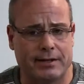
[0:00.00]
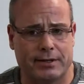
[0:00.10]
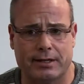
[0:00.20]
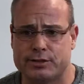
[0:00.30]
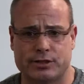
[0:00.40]

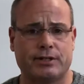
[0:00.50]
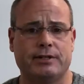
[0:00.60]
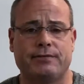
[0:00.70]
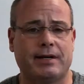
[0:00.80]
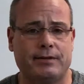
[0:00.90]

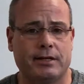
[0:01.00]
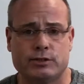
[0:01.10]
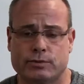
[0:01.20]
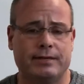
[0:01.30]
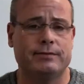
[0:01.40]

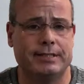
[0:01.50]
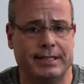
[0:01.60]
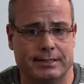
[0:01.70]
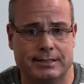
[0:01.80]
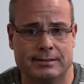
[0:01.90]
$35,
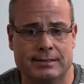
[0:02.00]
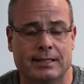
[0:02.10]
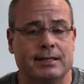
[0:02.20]
whatever it is,